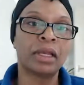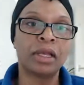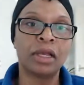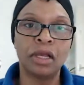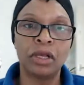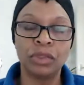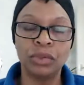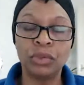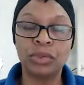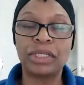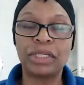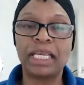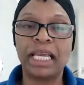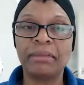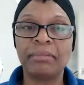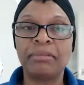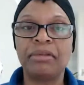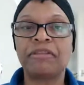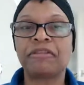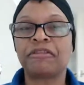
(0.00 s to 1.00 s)
you
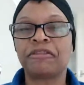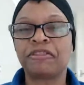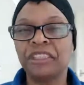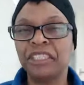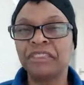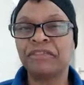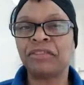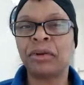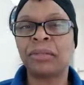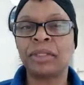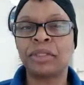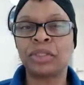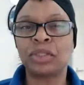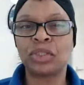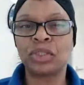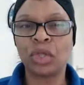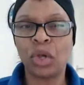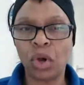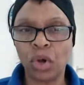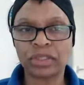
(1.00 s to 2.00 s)
can be free from the
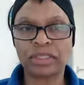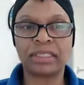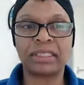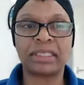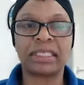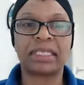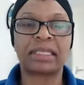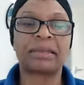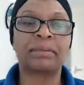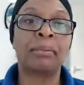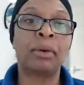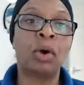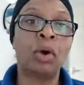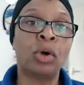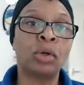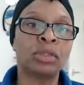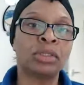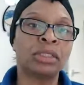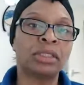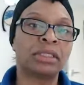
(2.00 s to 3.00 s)
toxic
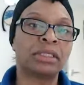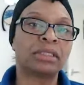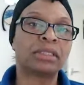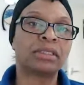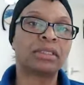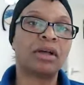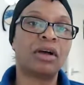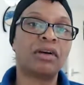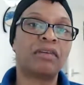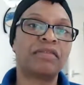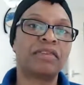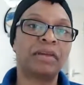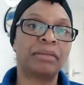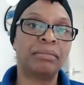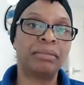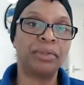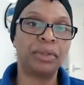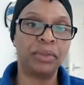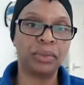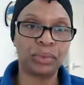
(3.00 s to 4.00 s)
bonds of
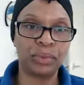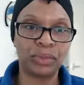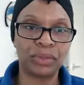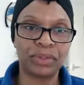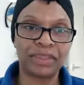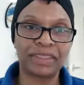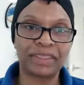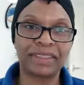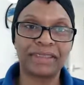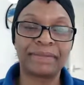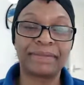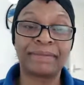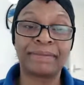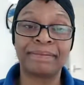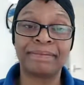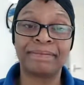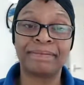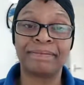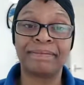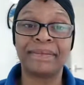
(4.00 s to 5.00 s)
abuse
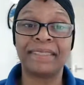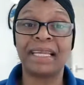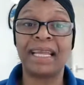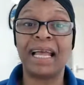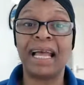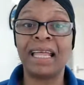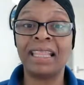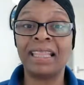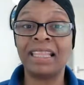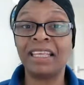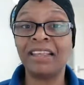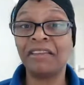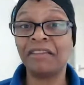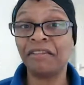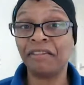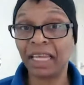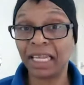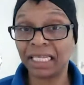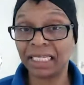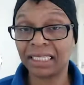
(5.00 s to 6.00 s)
and the
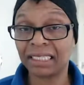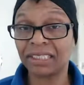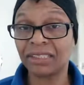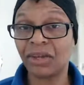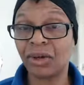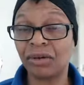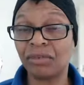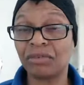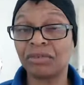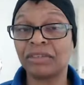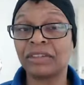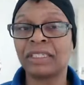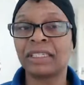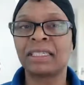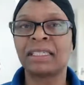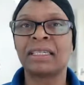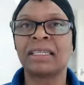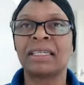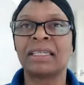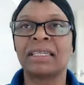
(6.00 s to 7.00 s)
effects of
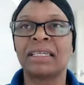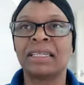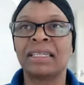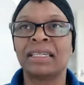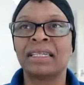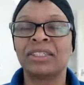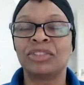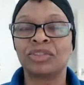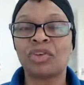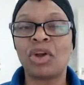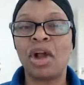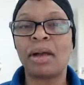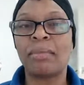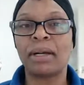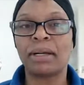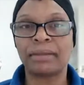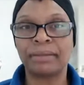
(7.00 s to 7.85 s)
trauma.